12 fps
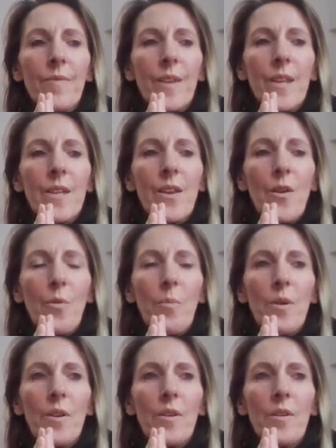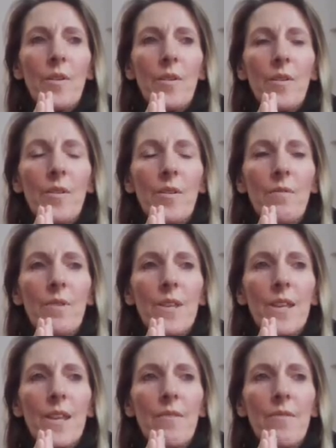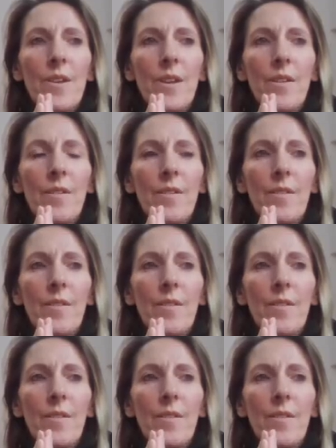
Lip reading: it's open to receiving.